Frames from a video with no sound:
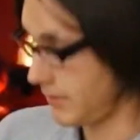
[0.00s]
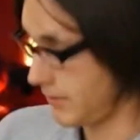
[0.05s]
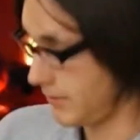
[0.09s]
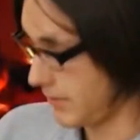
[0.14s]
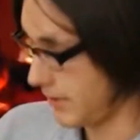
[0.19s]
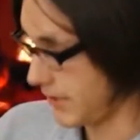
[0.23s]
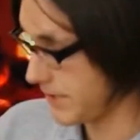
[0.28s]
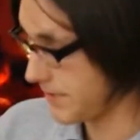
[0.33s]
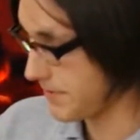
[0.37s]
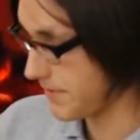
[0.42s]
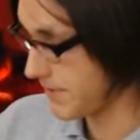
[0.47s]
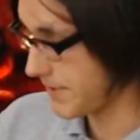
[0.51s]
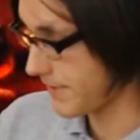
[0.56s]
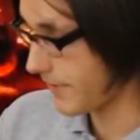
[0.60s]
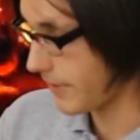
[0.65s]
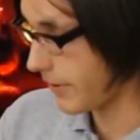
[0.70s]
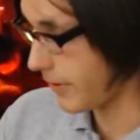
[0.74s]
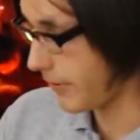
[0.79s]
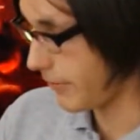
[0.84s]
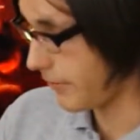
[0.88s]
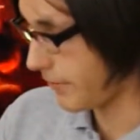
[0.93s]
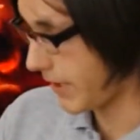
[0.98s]
This was
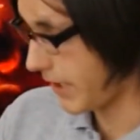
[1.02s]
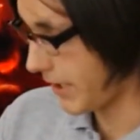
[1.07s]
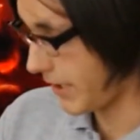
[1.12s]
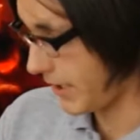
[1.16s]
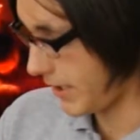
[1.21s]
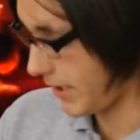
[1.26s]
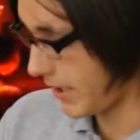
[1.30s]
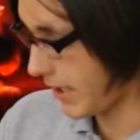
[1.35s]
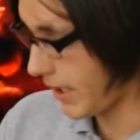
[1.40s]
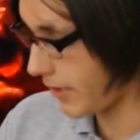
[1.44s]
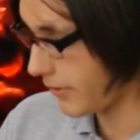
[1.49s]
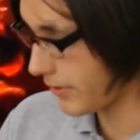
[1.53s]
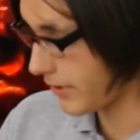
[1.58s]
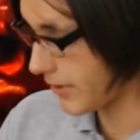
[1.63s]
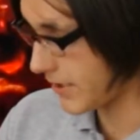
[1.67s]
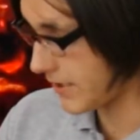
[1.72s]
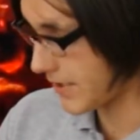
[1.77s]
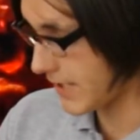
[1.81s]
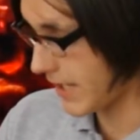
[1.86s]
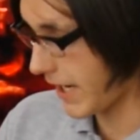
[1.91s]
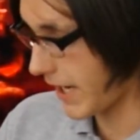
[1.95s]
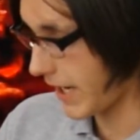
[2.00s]
followed by the
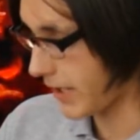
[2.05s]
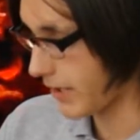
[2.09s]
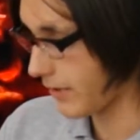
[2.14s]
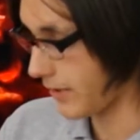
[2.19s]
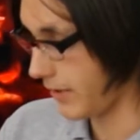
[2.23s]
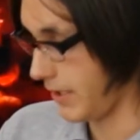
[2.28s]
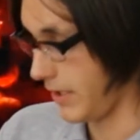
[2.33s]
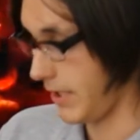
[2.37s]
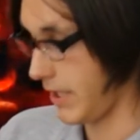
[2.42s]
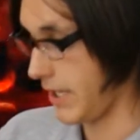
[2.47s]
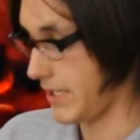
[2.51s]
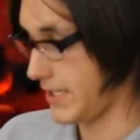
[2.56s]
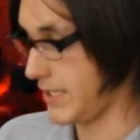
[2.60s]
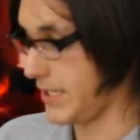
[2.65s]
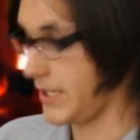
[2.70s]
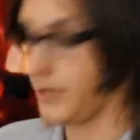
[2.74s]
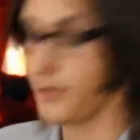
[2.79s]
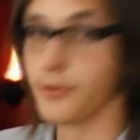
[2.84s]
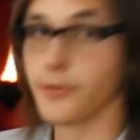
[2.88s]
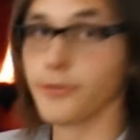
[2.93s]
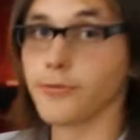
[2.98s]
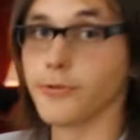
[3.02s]
Elkins Act in
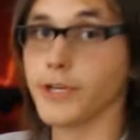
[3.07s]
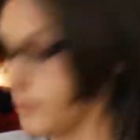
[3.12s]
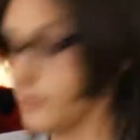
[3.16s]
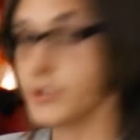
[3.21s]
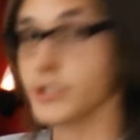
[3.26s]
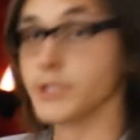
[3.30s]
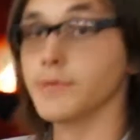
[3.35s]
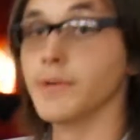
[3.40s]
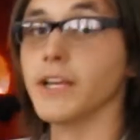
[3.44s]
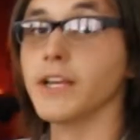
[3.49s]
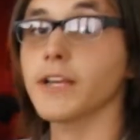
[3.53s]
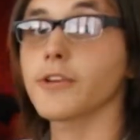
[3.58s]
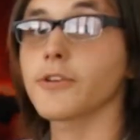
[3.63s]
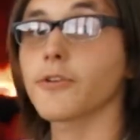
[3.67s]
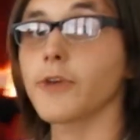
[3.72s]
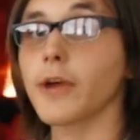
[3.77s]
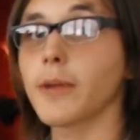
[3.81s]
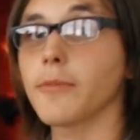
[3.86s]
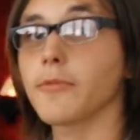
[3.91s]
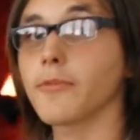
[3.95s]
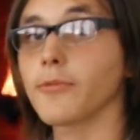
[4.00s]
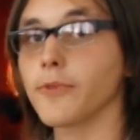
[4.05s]
1903, which made it a
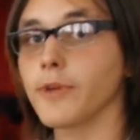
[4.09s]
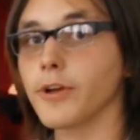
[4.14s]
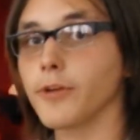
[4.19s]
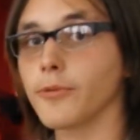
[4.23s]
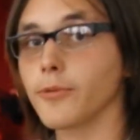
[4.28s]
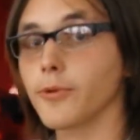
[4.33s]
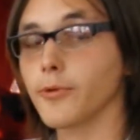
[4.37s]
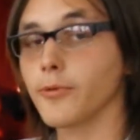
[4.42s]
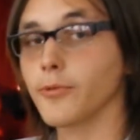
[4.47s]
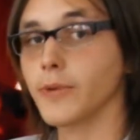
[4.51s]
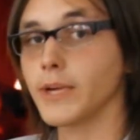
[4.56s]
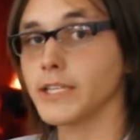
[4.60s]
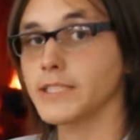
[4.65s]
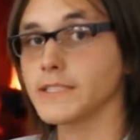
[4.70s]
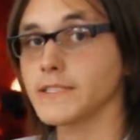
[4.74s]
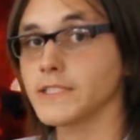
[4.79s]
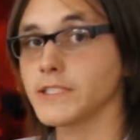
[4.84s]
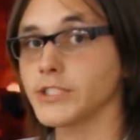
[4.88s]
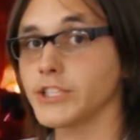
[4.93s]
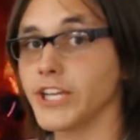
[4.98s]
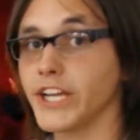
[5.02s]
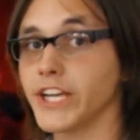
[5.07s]
crime for railroad rates
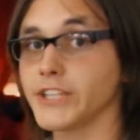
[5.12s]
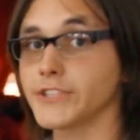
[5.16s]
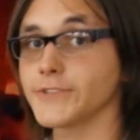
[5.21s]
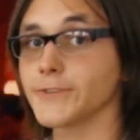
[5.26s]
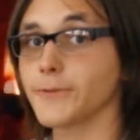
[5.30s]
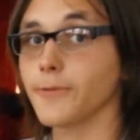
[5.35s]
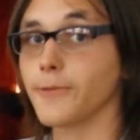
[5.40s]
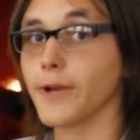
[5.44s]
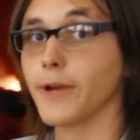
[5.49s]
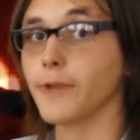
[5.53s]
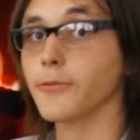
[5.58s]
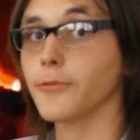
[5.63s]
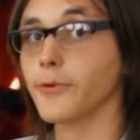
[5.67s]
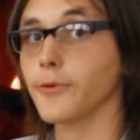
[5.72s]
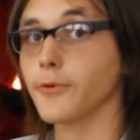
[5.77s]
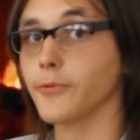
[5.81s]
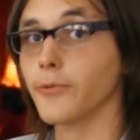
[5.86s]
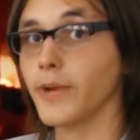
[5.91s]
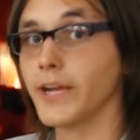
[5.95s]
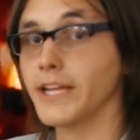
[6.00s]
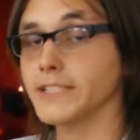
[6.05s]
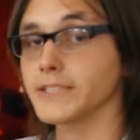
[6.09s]
to change. The
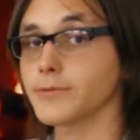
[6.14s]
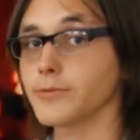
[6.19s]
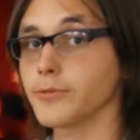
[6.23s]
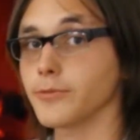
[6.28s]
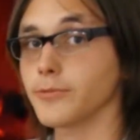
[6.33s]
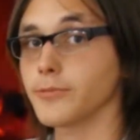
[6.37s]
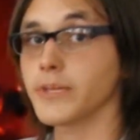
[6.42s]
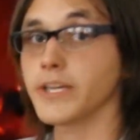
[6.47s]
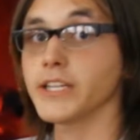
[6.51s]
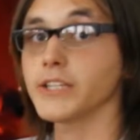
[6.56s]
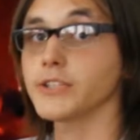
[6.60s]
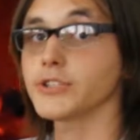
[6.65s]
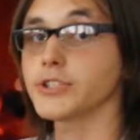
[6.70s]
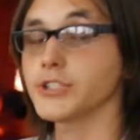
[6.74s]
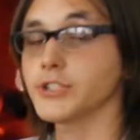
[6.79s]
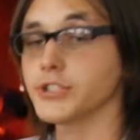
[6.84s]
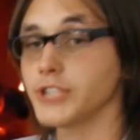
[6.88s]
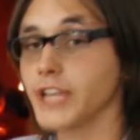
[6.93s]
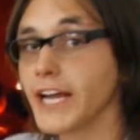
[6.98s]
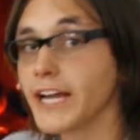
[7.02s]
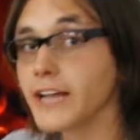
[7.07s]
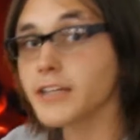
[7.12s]
railroad rates were being
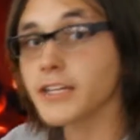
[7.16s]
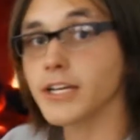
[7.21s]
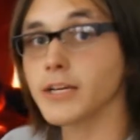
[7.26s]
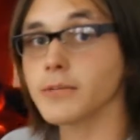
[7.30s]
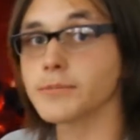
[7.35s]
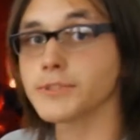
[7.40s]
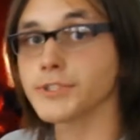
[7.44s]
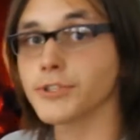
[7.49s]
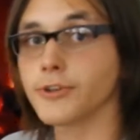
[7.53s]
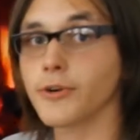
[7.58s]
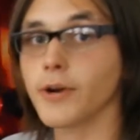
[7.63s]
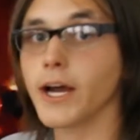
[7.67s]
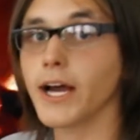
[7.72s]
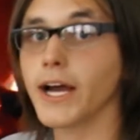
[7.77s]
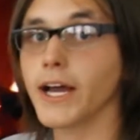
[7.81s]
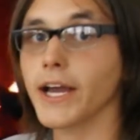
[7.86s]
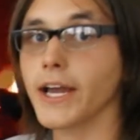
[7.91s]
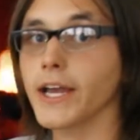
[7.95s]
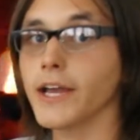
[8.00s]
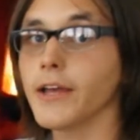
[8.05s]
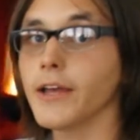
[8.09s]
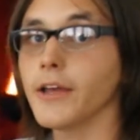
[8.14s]
jacked up so
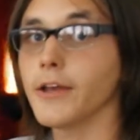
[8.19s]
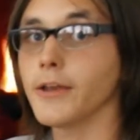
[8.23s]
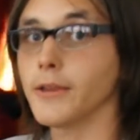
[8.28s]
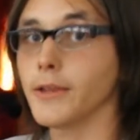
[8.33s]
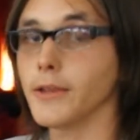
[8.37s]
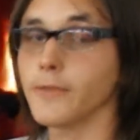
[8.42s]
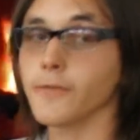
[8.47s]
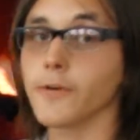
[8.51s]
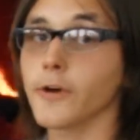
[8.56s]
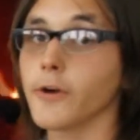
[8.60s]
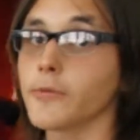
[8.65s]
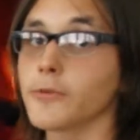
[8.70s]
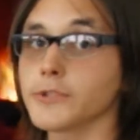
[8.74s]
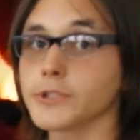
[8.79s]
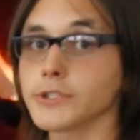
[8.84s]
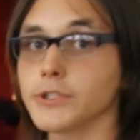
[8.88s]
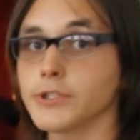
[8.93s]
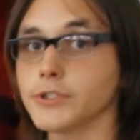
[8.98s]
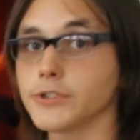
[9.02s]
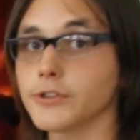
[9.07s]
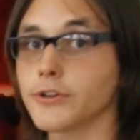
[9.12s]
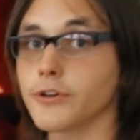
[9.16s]
high that farmers
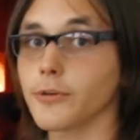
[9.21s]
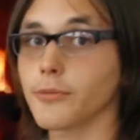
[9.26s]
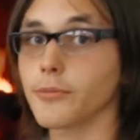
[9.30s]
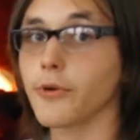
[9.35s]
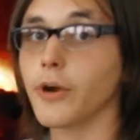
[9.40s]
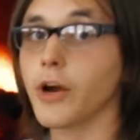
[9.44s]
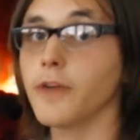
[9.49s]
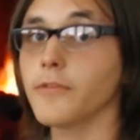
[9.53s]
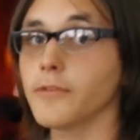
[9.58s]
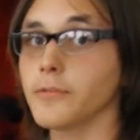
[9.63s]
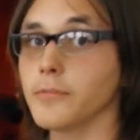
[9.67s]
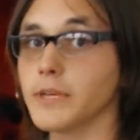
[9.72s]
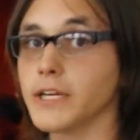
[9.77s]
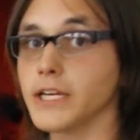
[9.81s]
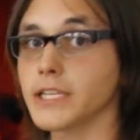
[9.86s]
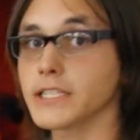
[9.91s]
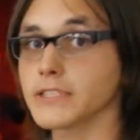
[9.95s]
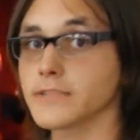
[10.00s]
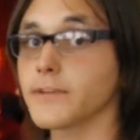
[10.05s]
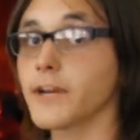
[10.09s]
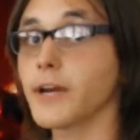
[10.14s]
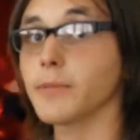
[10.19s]
couldn't turn a profit
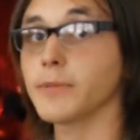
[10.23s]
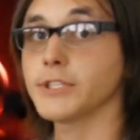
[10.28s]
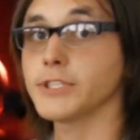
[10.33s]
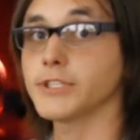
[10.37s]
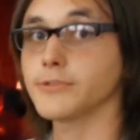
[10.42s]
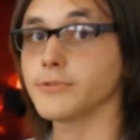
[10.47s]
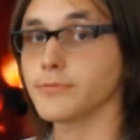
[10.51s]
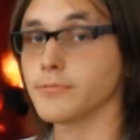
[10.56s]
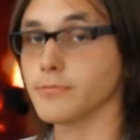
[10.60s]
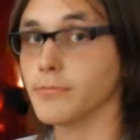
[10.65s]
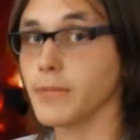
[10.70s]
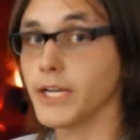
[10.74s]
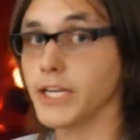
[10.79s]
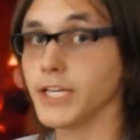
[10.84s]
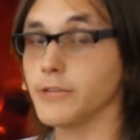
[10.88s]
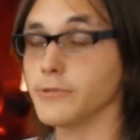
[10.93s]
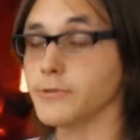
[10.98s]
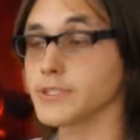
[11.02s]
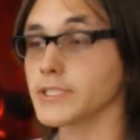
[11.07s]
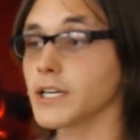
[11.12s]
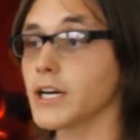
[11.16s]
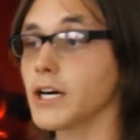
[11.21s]
because of how much money
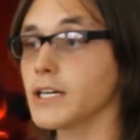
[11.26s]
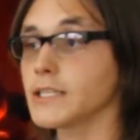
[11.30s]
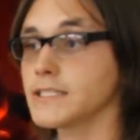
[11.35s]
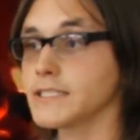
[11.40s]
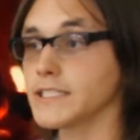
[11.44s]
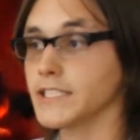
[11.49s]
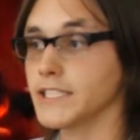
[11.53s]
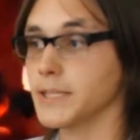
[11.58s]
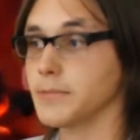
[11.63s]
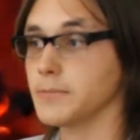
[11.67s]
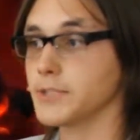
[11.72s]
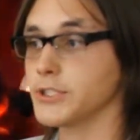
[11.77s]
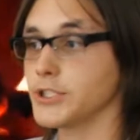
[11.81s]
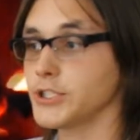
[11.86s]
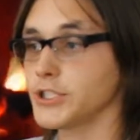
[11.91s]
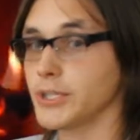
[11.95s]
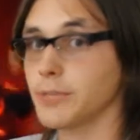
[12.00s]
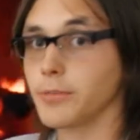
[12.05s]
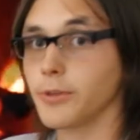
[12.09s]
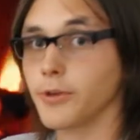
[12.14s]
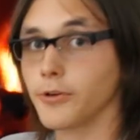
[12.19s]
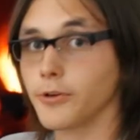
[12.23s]
it was costing them to
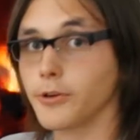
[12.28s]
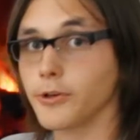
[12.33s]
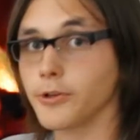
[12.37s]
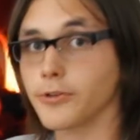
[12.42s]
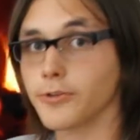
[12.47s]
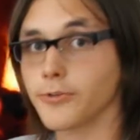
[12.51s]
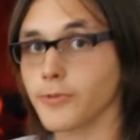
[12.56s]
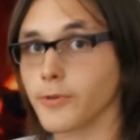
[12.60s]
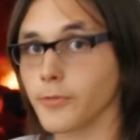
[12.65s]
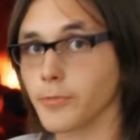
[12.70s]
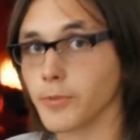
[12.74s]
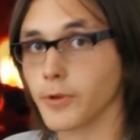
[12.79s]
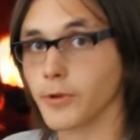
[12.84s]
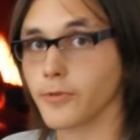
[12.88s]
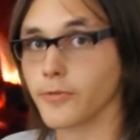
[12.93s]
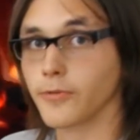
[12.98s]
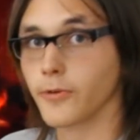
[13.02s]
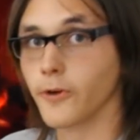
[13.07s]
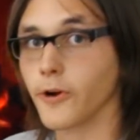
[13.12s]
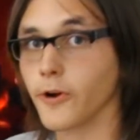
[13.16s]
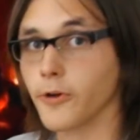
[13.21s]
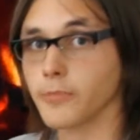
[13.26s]
ship their goods from their
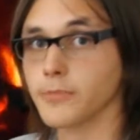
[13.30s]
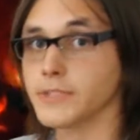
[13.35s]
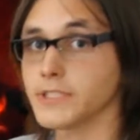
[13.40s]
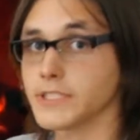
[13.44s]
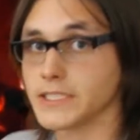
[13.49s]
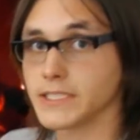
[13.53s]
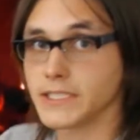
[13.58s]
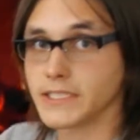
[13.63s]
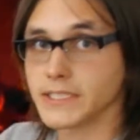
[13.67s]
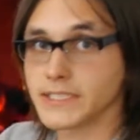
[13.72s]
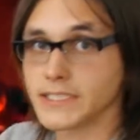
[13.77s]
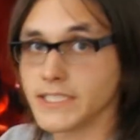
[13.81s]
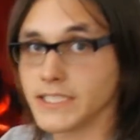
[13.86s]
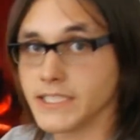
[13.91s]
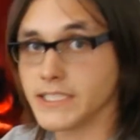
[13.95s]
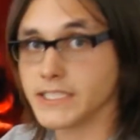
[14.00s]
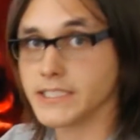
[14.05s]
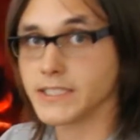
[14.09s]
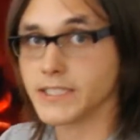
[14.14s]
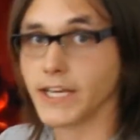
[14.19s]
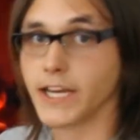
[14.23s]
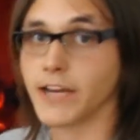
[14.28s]
farm to the
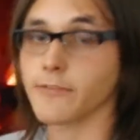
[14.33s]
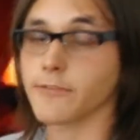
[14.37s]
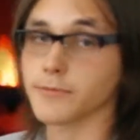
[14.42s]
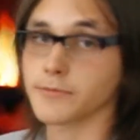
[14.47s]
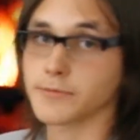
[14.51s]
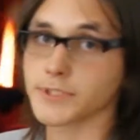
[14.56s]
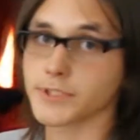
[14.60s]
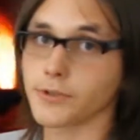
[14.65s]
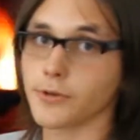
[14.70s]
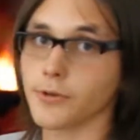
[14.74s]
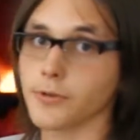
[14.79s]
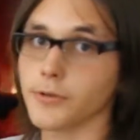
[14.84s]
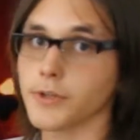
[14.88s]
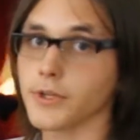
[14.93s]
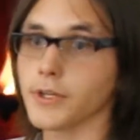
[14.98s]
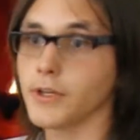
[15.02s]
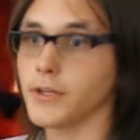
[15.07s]
cities to have them sold.